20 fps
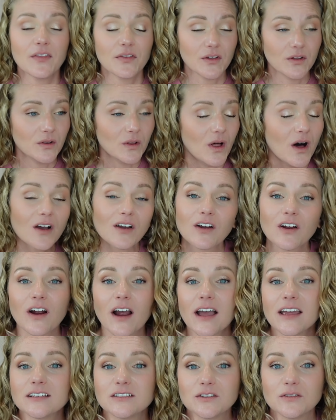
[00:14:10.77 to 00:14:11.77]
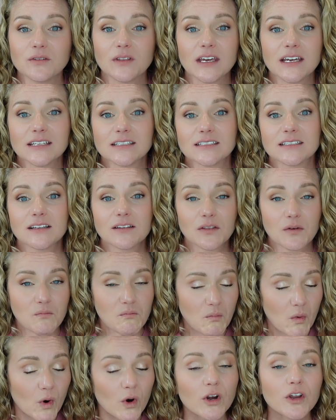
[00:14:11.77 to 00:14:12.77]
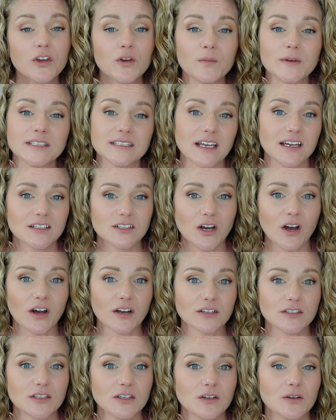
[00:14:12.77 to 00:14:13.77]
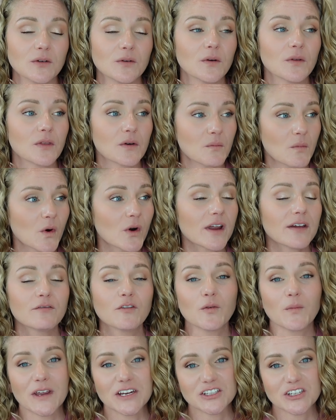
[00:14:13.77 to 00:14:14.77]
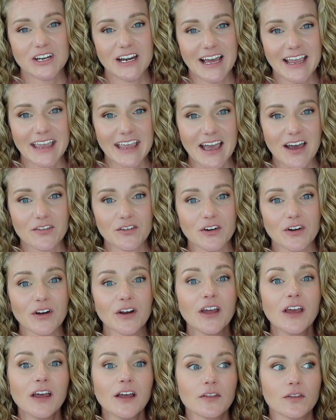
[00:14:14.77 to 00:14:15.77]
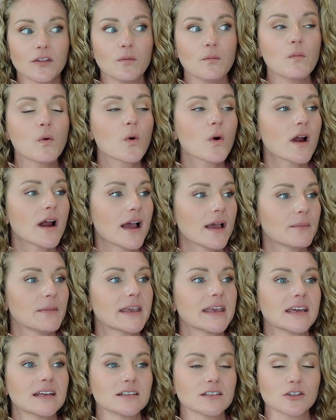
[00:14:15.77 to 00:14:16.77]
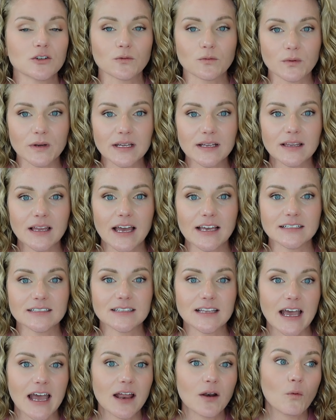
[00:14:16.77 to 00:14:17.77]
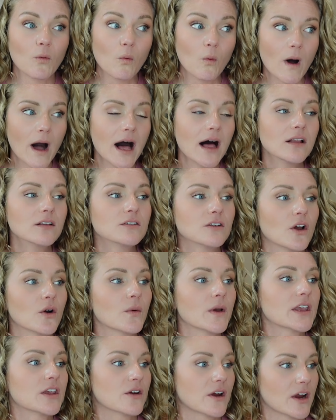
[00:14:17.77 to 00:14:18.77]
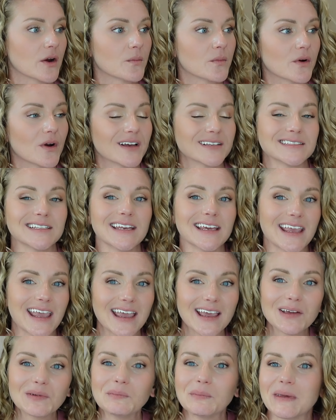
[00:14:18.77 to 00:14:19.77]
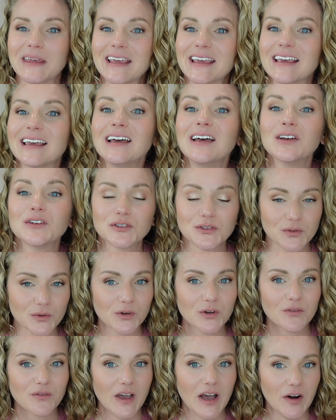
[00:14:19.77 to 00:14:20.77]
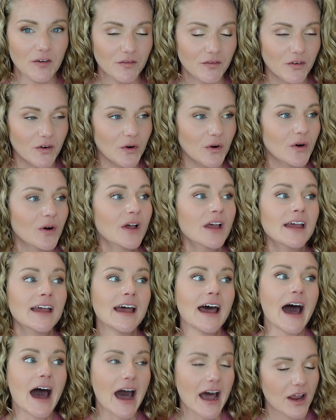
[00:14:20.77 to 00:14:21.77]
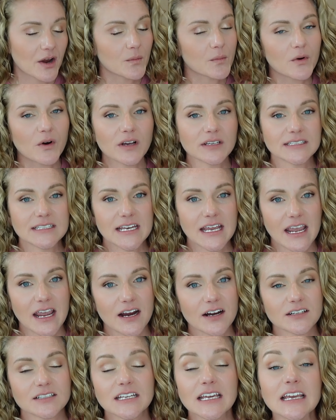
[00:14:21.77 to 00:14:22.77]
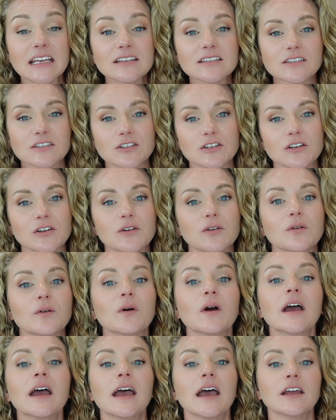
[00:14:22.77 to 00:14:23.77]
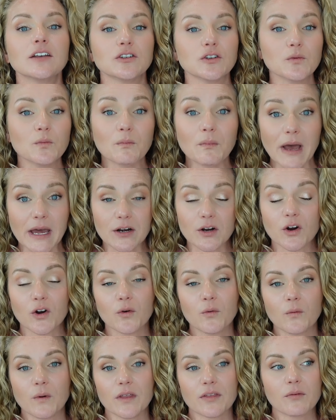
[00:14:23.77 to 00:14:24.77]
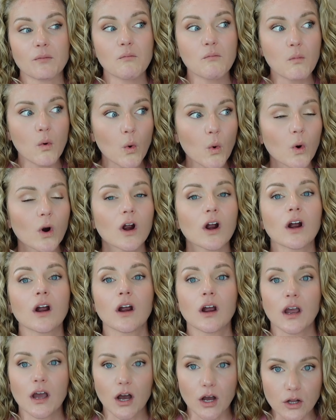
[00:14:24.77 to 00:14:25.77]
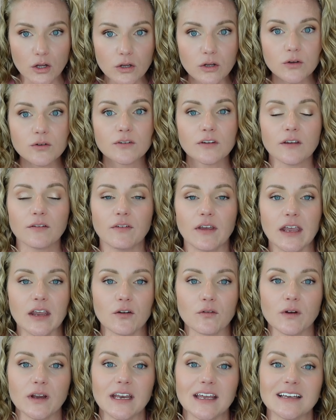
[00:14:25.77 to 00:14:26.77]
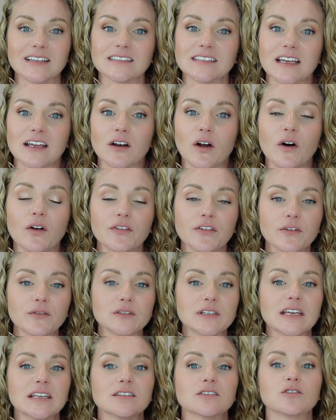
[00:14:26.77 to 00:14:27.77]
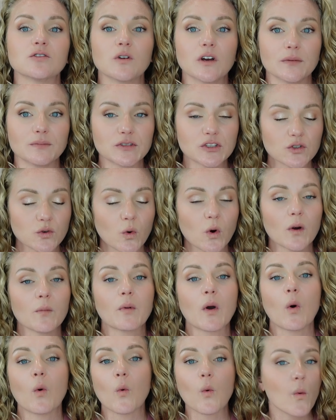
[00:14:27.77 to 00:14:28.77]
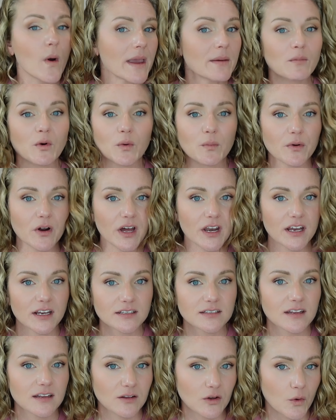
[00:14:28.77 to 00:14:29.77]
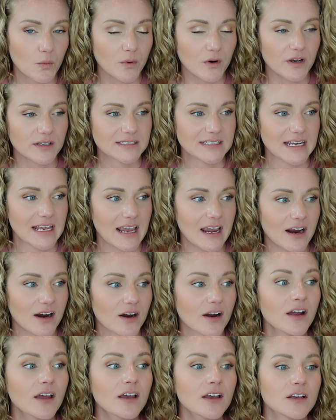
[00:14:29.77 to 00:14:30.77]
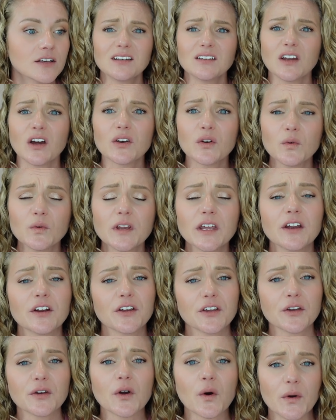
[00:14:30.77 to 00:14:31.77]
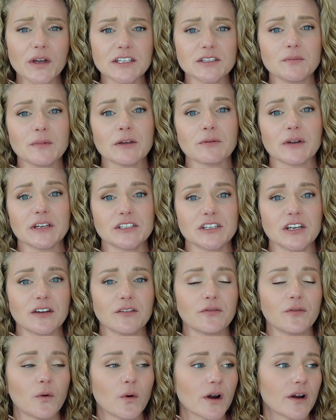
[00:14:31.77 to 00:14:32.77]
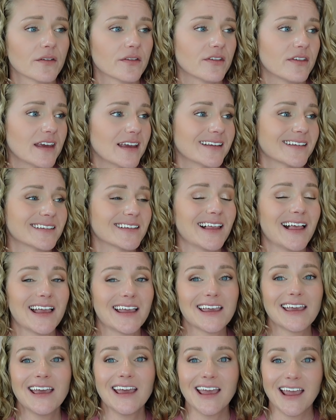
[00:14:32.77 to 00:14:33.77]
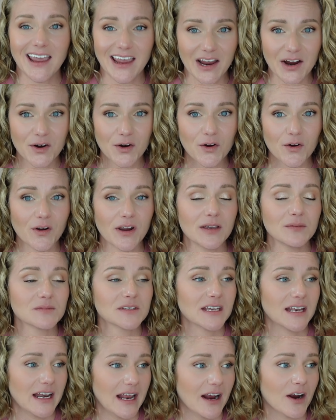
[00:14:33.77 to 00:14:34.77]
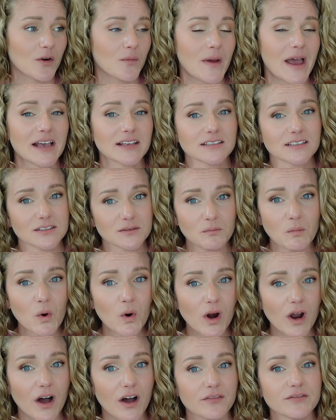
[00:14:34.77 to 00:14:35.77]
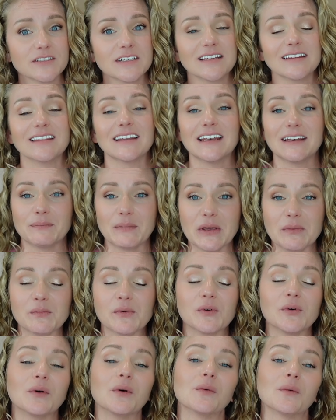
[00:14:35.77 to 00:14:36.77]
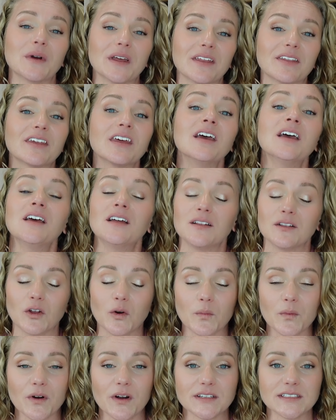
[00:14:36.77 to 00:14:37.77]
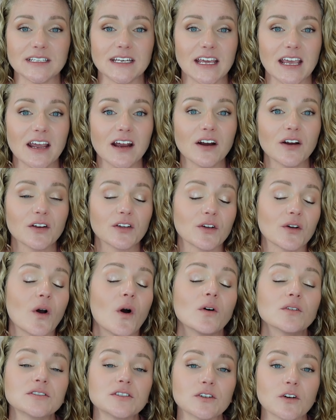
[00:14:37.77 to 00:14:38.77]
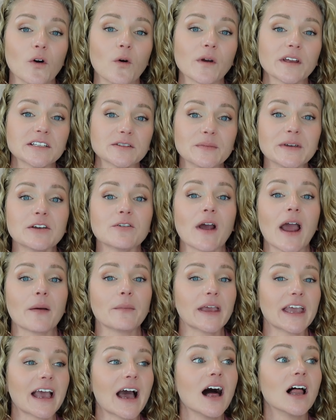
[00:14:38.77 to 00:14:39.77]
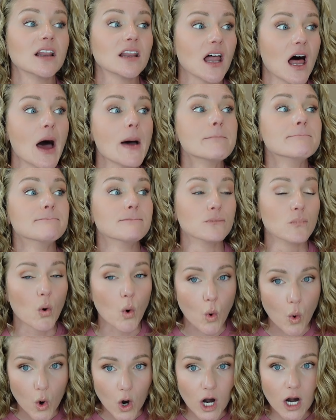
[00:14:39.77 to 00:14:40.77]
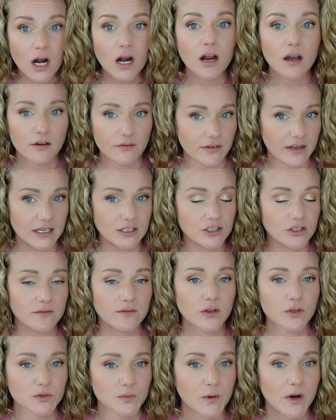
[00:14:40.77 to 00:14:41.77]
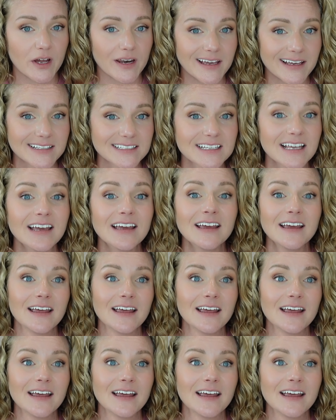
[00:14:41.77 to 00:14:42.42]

The longer I do this, the more humans I talk to, the more information I gather, the more I begin to realize that while knowing your hair porosity can be sort of helpful, higher porosity hair tends to do better with more occlusive ingredients. It also tends to absorb way more product than low porosity hair. Not only are you going to be reaching for things like hair creams and hair masks more often than people with low porosity hair, you're also going to be grabbing a lot more of each of those products.